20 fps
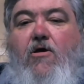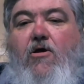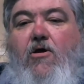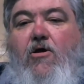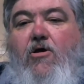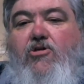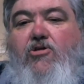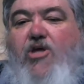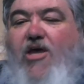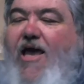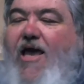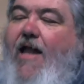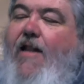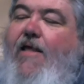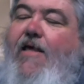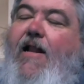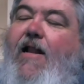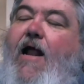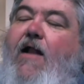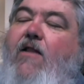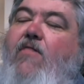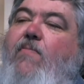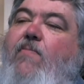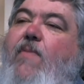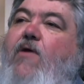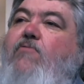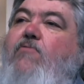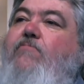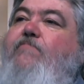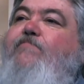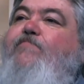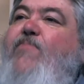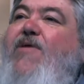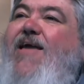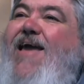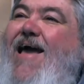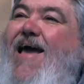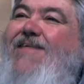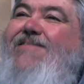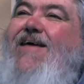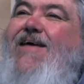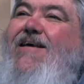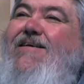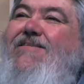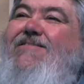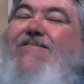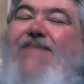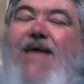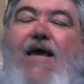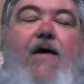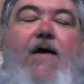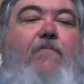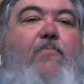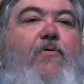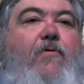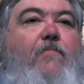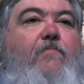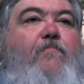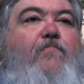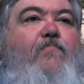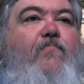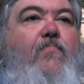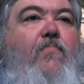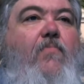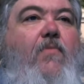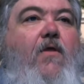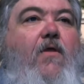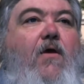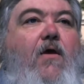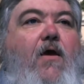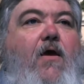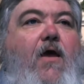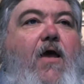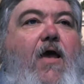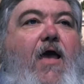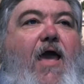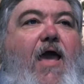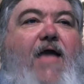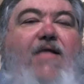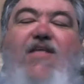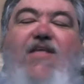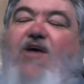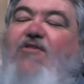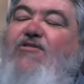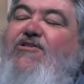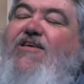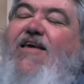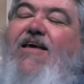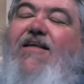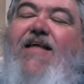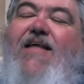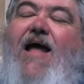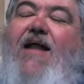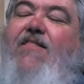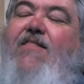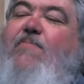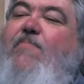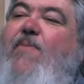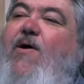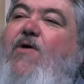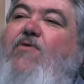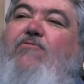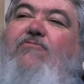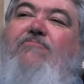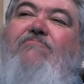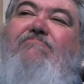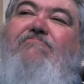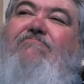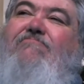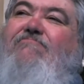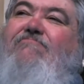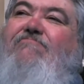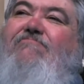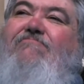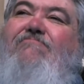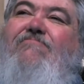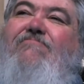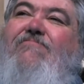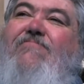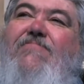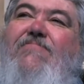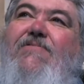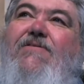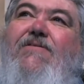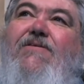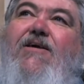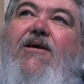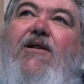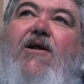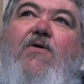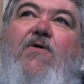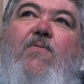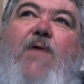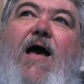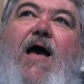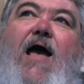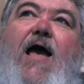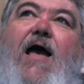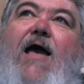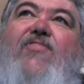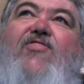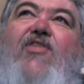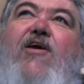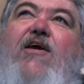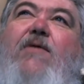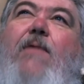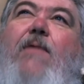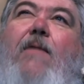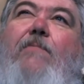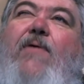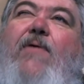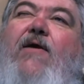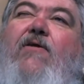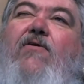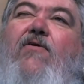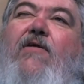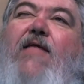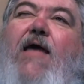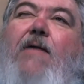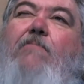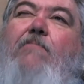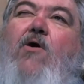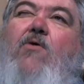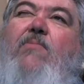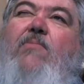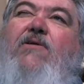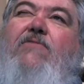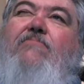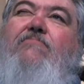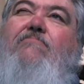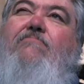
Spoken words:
So you got to get out of the boat. You got to take a step. And notice getting out of the boat, you know, I think about Peter in that moment.